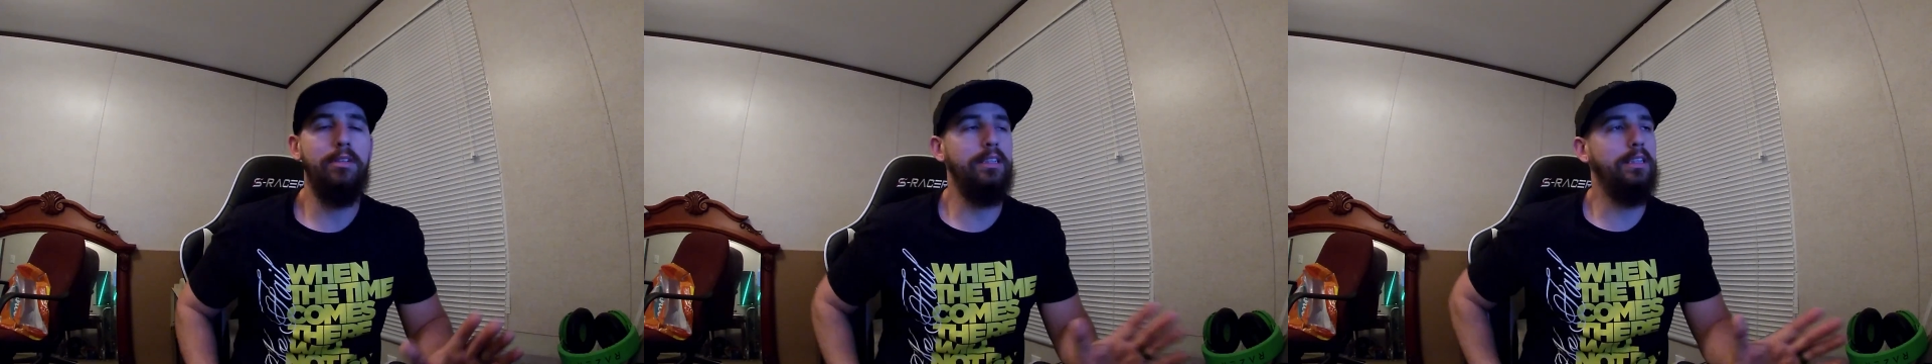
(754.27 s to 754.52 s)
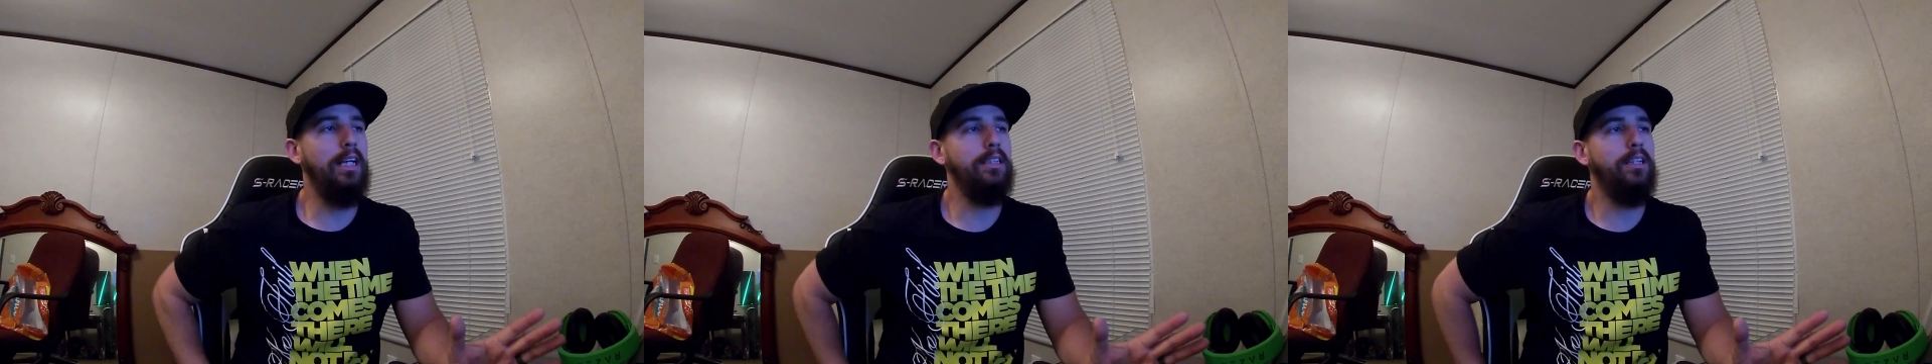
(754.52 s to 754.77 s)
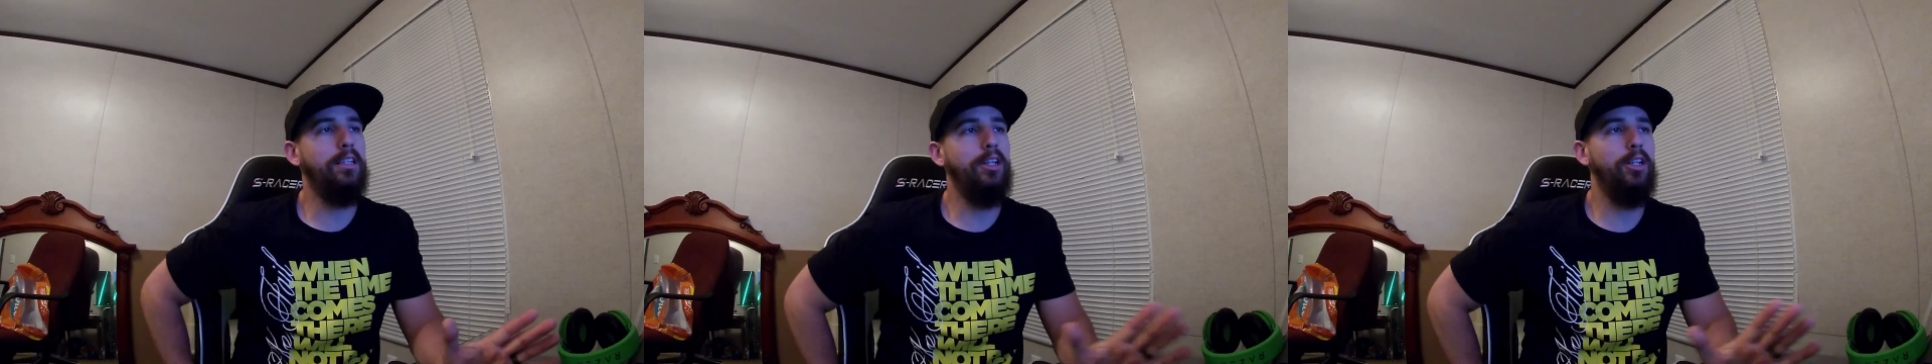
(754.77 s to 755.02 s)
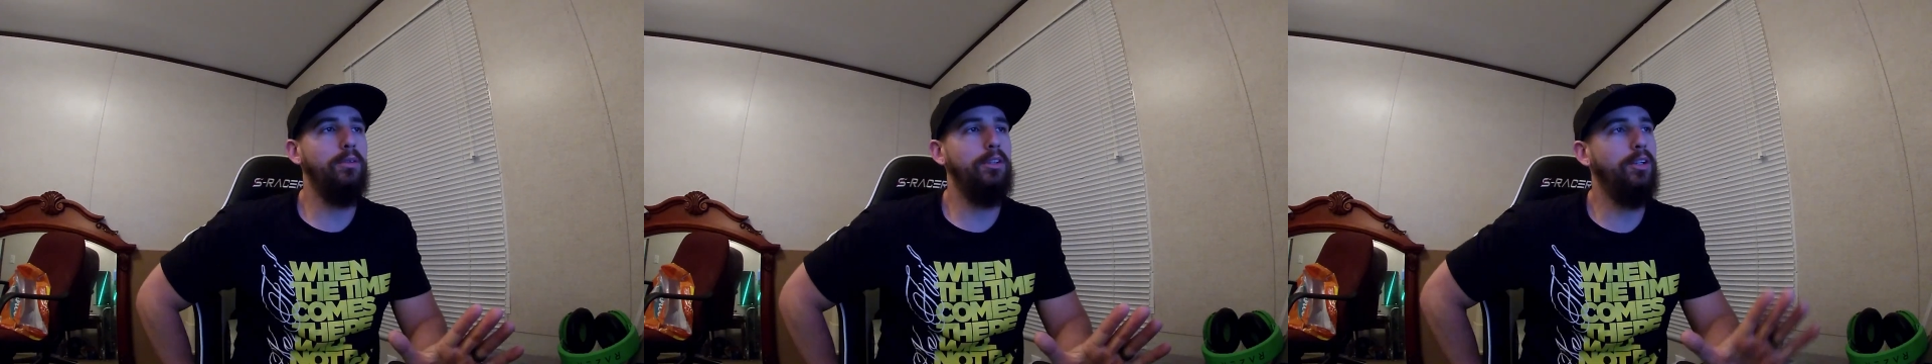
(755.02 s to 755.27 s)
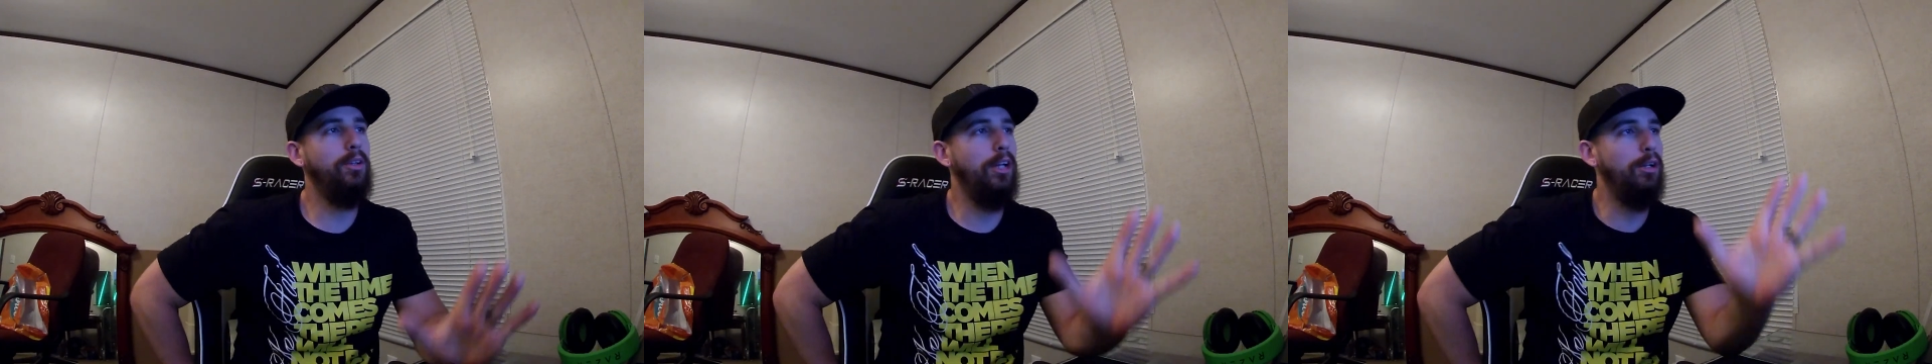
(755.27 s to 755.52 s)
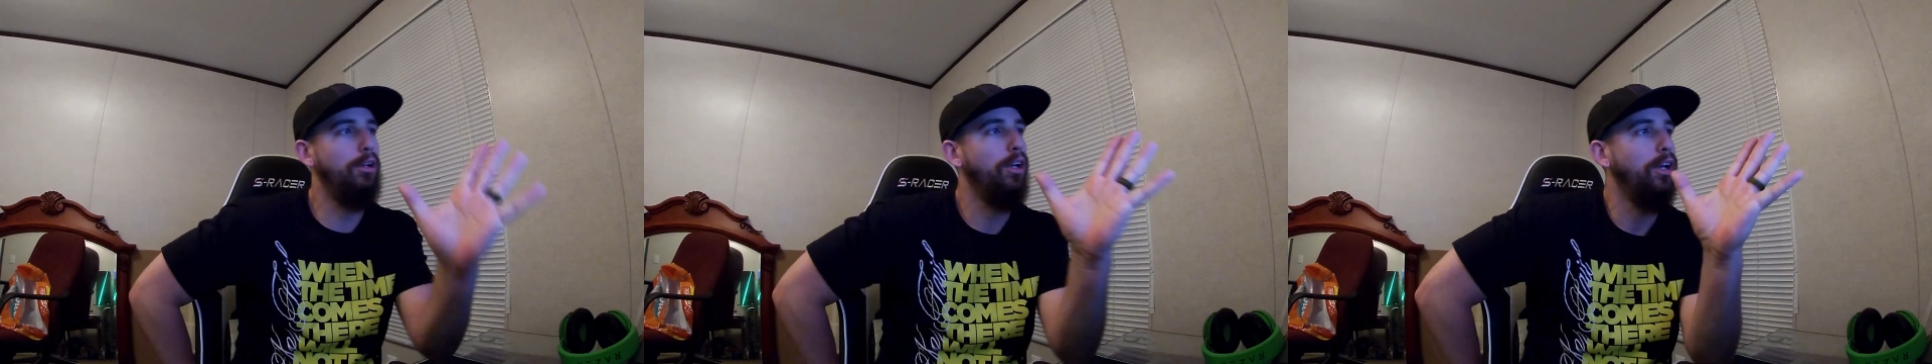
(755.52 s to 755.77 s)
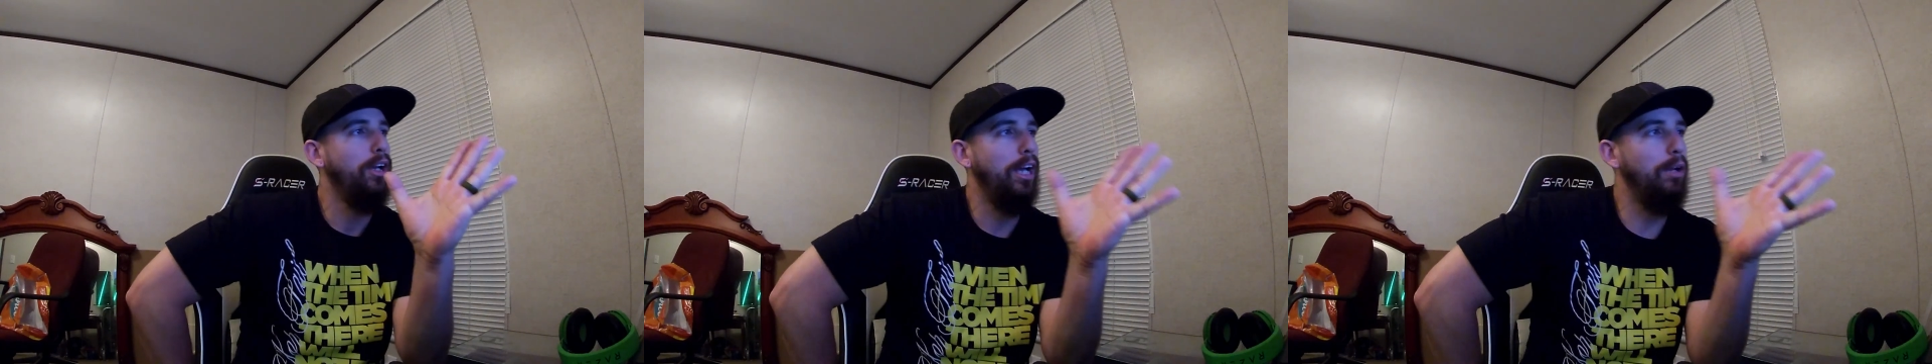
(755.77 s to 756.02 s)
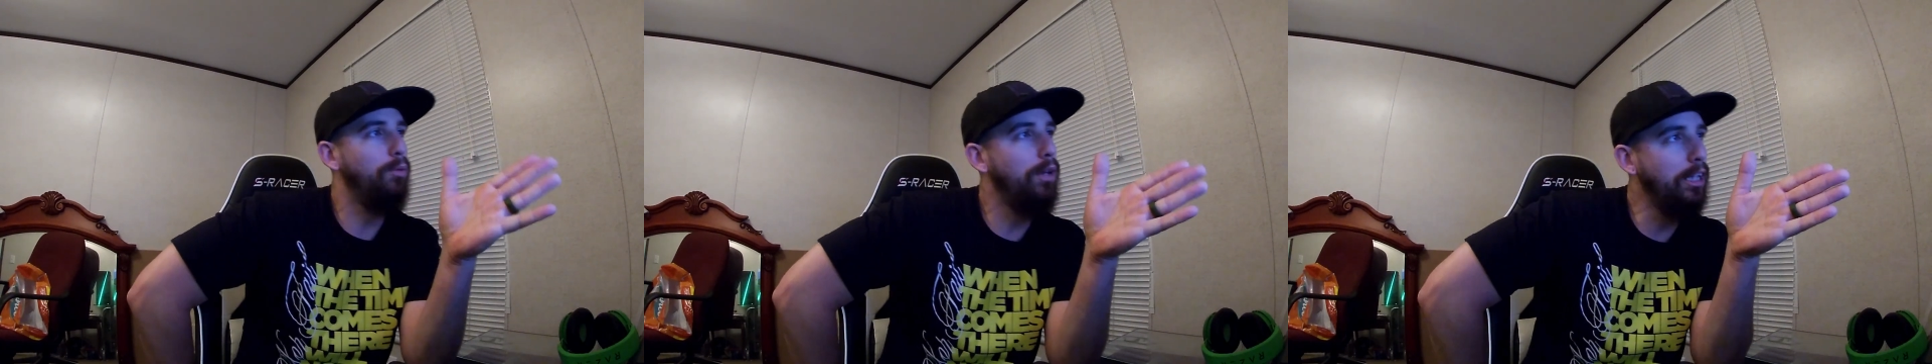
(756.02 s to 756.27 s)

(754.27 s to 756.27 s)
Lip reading: This has nothing to do with you, and